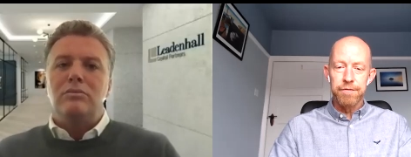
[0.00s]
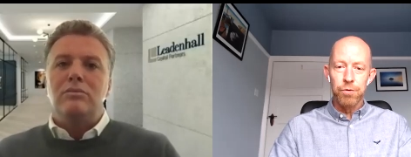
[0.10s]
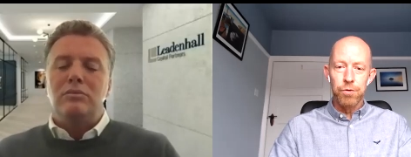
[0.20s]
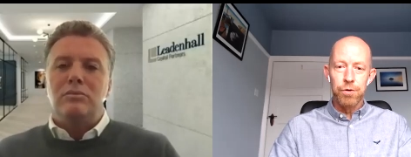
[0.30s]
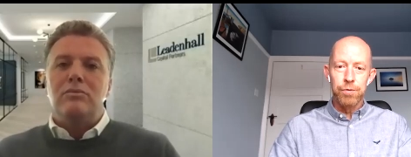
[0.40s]
Speaker 1: a
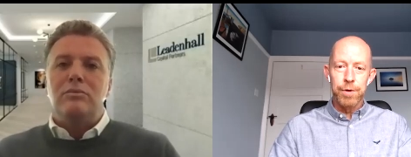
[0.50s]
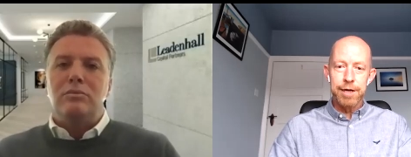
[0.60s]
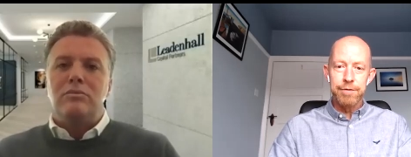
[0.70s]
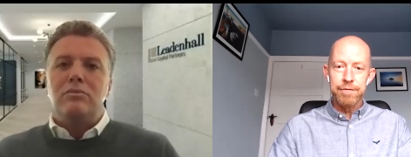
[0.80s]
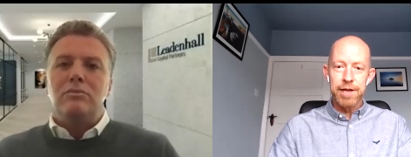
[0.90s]
floor
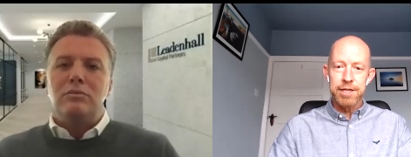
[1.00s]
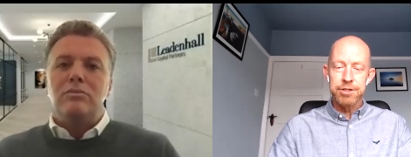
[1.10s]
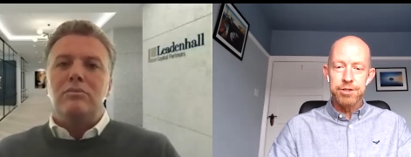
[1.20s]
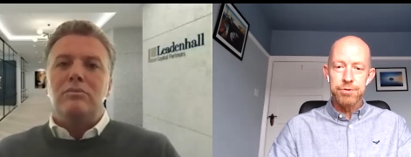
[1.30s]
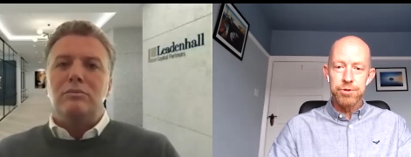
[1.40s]
where
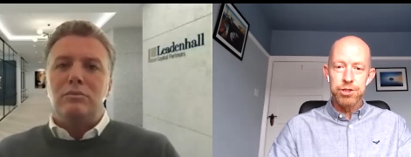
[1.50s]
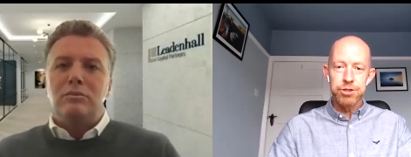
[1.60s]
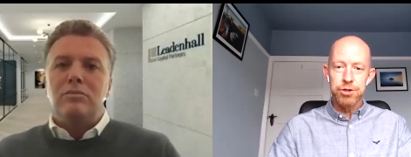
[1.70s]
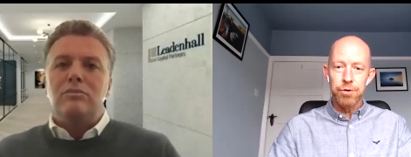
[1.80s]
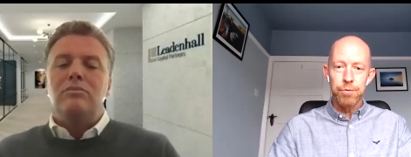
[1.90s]
investors were
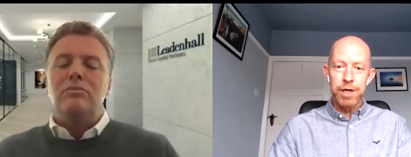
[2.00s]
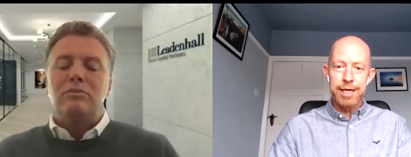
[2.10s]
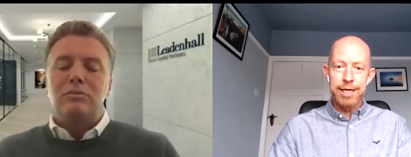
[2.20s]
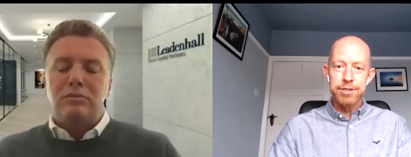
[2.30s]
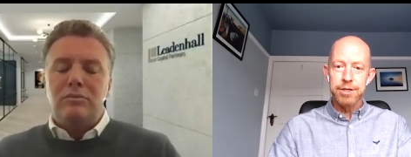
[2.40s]
just not
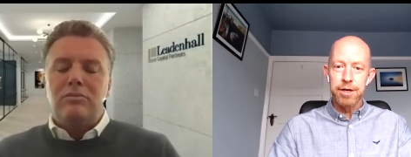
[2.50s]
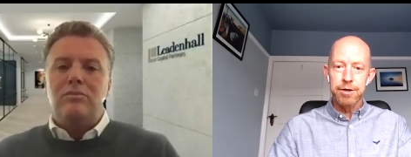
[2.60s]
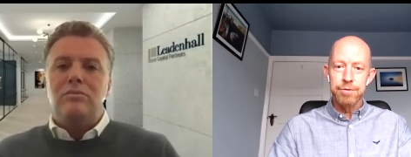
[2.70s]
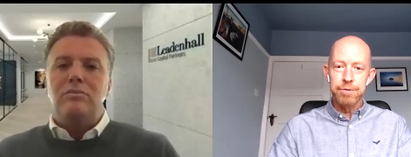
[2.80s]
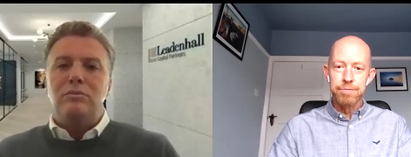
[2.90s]
willing to
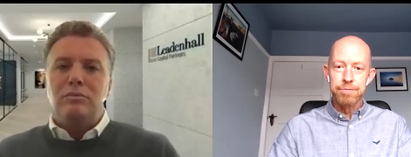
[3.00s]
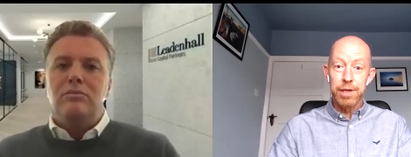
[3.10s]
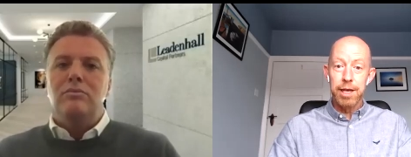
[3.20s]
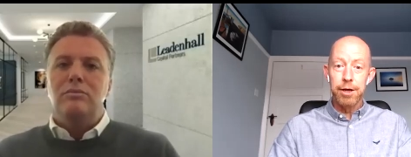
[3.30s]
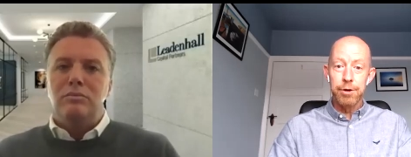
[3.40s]
go
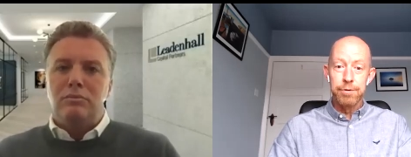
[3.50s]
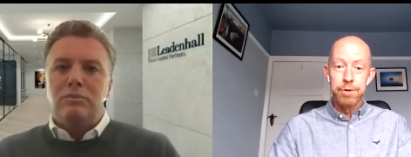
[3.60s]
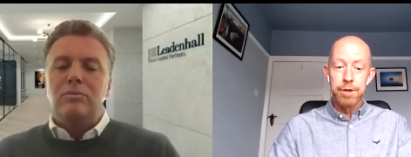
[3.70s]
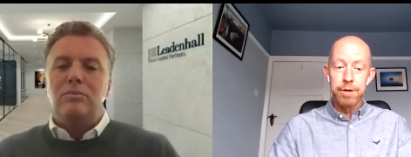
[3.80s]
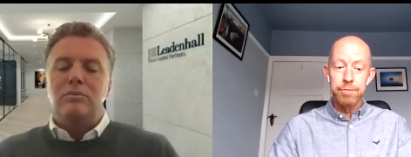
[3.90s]
below,
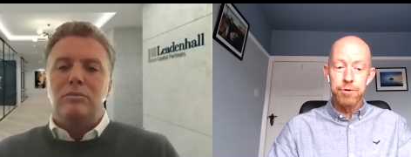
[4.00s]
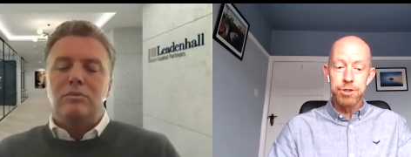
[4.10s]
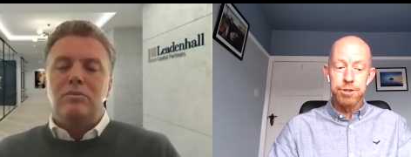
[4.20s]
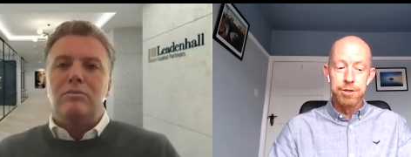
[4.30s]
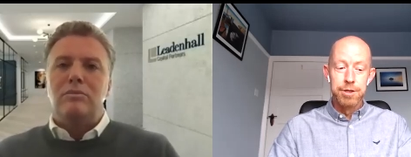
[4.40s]
um,
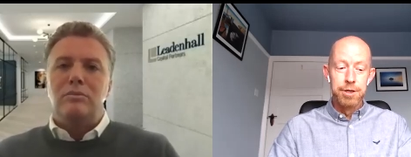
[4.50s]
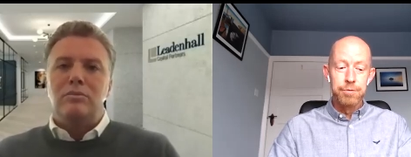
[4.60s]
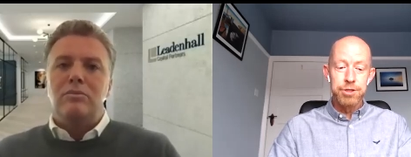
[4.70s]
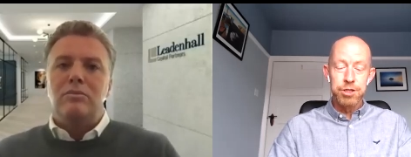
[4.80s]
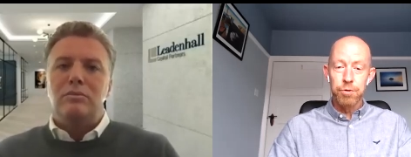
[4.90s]
which is
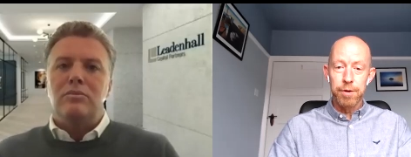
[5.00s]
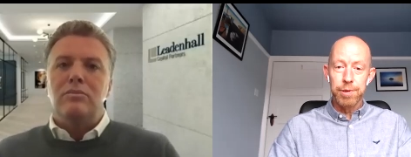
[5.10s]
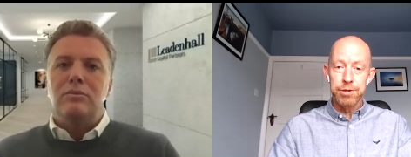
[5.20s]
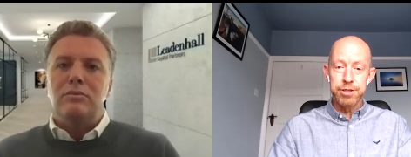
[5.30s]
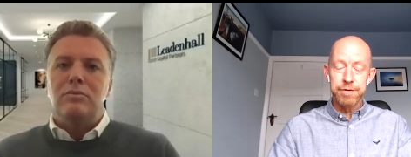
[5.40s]
which is quite
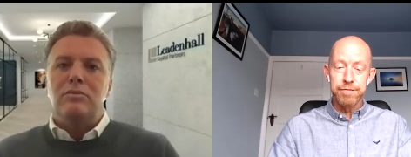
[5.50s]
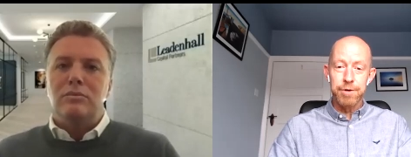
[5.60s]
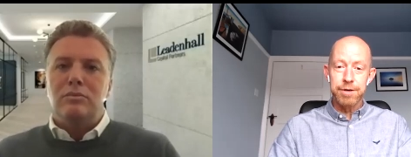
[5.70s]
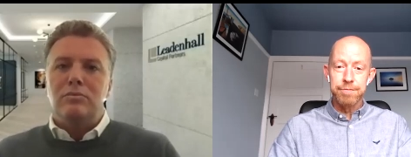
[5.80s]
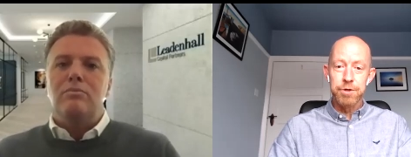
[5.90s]
positive
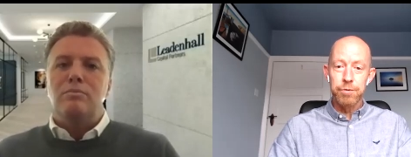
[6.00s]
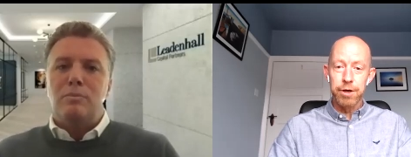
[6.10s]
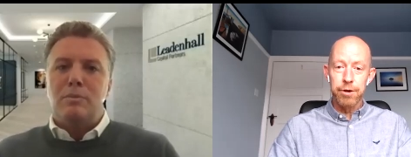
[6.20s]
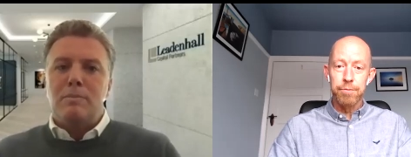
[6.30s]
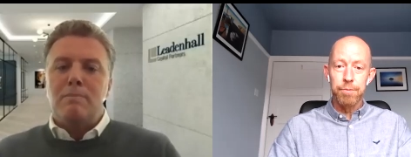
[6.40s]
when
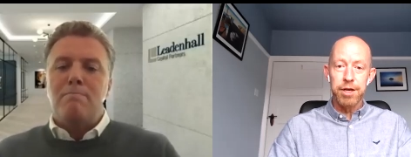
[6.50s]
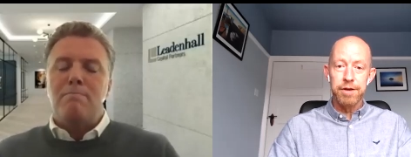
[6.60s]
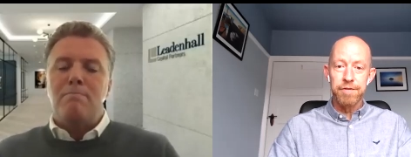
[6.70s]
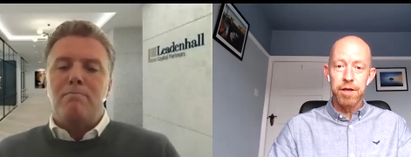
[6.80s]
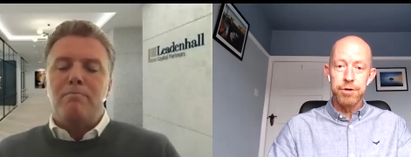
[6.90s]
quite a lot of
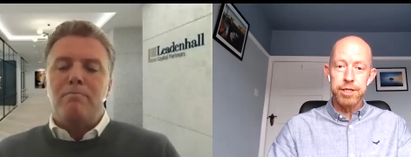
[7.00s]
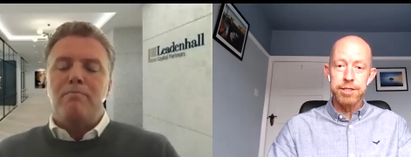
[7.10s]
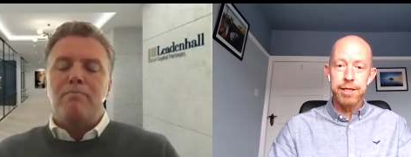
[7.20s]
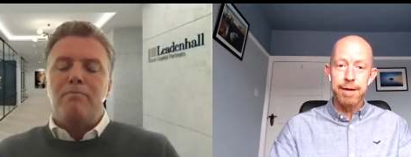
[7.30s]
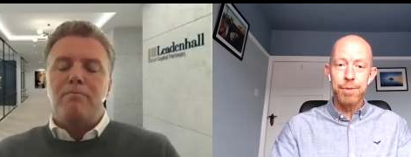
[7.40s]
money flowed
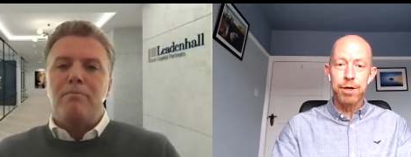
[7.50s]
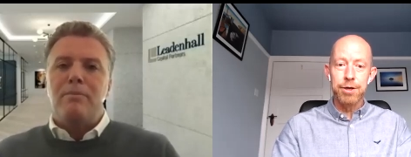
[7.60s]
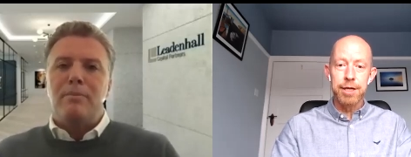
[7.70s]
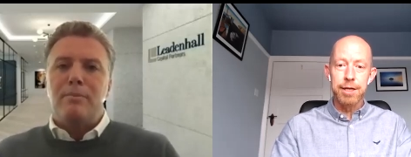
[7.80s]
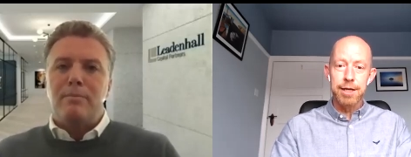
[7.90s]
into that
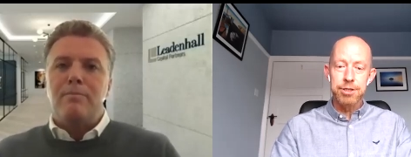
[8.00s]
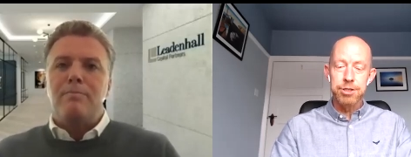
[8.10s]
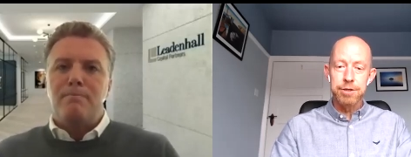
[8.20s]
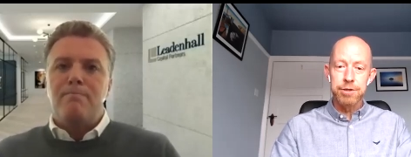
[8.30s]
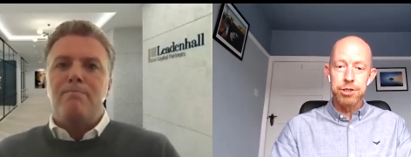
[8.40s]
market
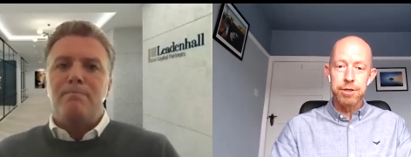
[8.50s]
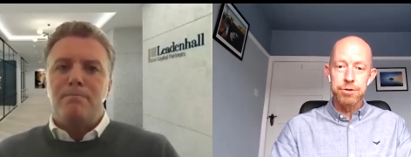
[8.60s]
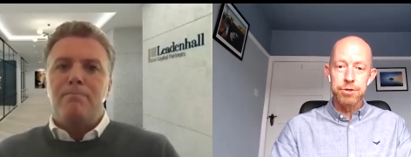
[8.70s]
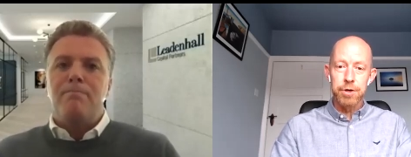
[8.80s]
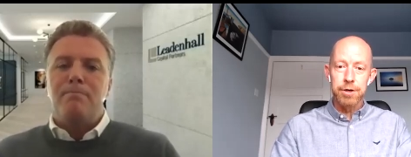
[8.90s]
last year. It
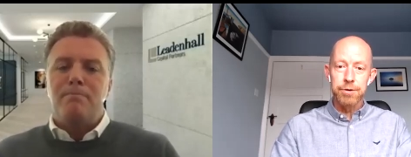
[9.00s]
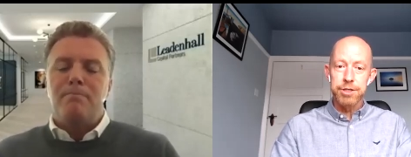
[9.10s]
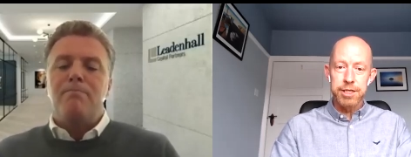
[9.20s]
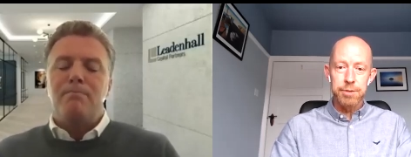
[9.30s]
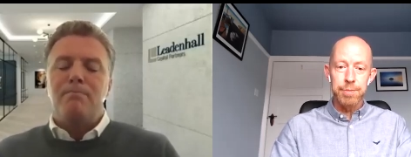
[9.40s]
shows quite a lot
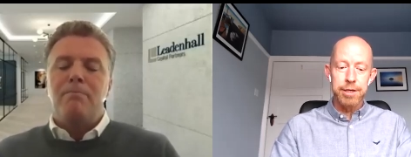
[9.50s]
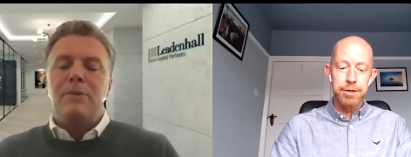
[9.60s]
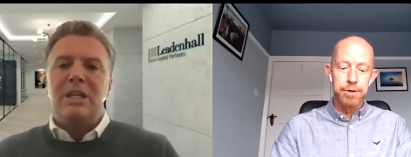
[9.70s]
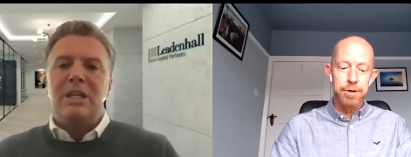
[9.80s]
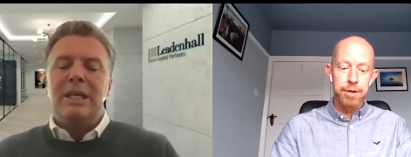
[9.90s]
of
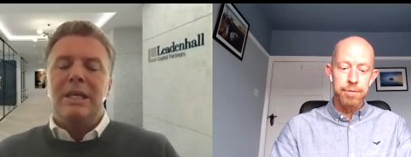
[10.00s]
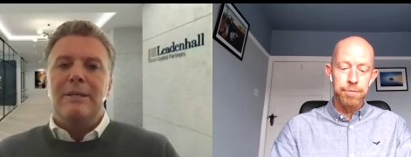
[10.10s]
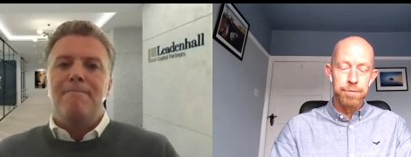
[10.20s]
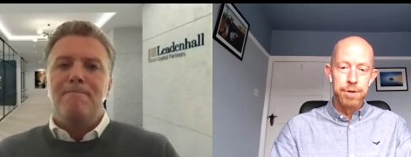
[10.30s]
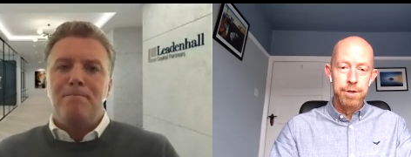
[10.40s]
discipline. Mm-hmm.
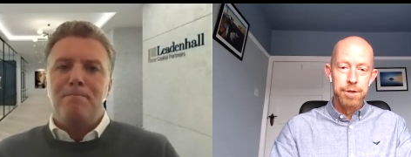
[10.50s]
Um,